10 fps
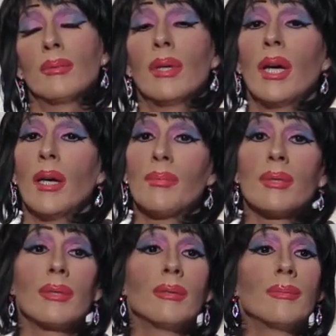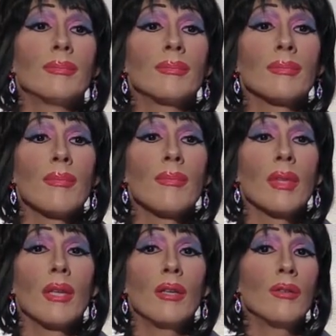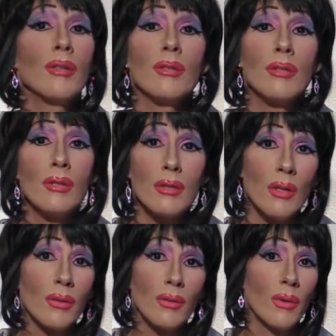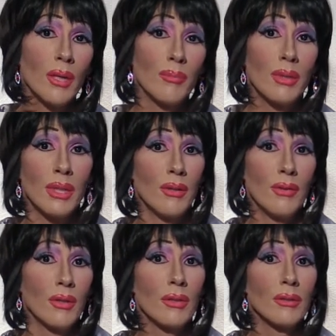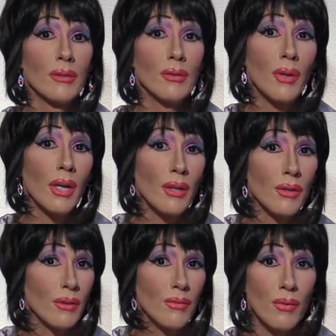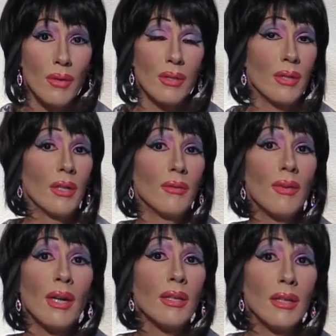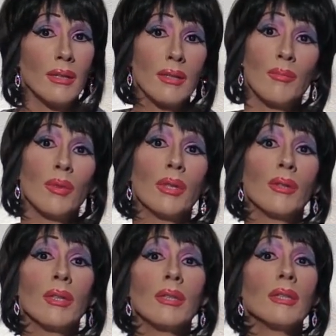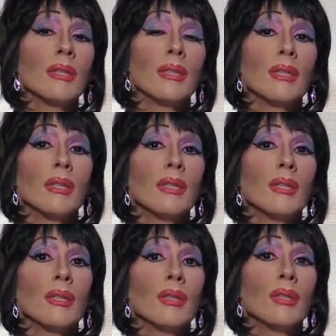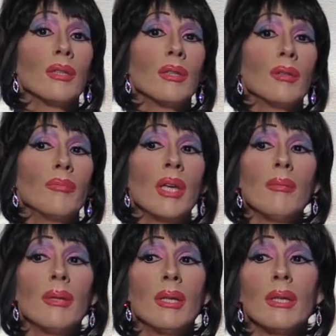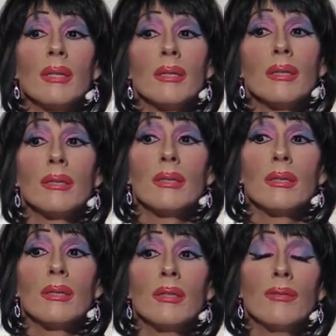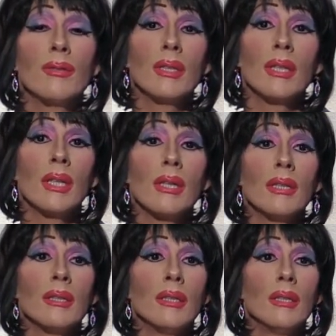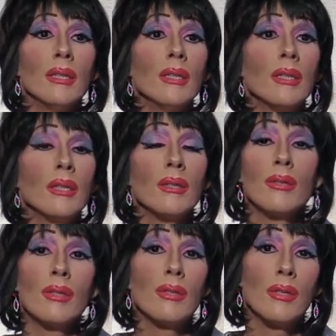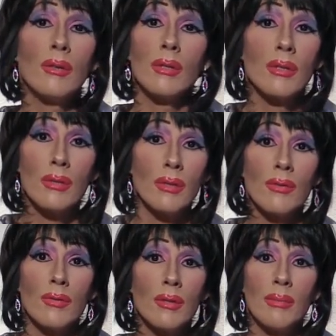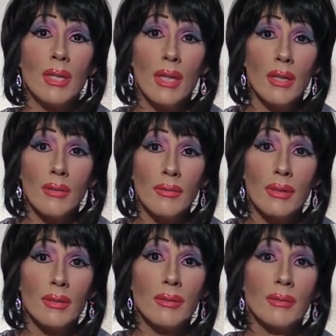Perhaps you just don't quite believe your great good fortune at finding someone, or maybe you feel like you just don't deserve to be loved.